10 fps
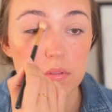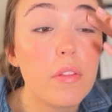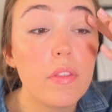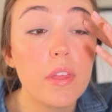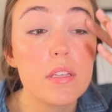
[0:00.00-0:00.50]

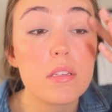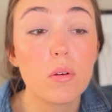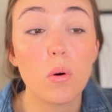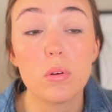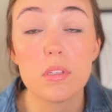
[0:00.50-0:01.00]
This
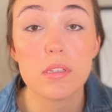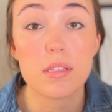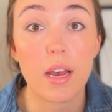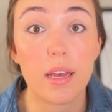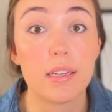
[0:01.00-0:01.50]
Ulta
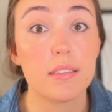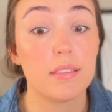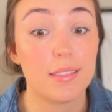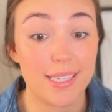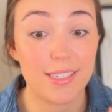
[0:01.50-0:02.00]
side
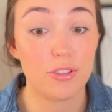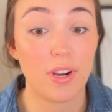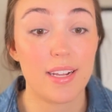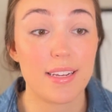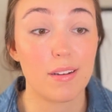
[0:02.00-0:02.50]
did
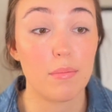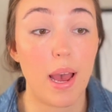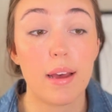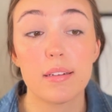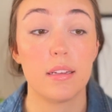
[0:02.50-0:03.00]
dry down
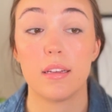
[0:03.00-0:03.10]
matte,